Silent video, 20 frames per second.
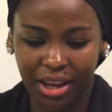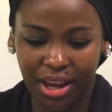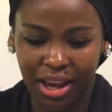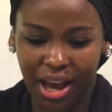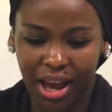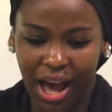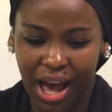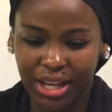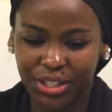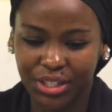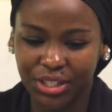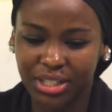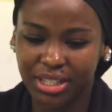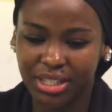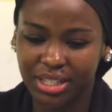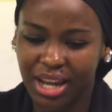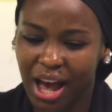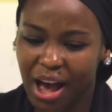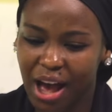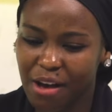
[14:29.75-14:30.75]
I
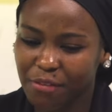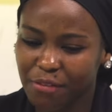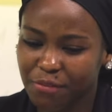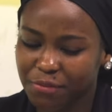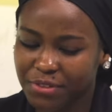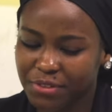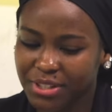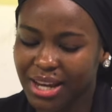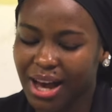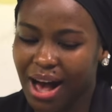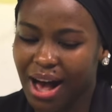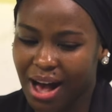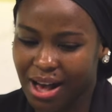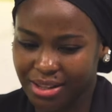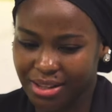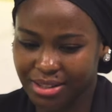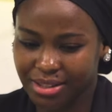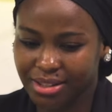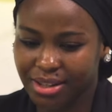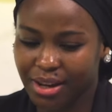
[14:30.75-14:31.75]
just have to
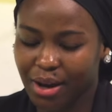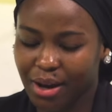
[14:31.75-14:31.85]
ask,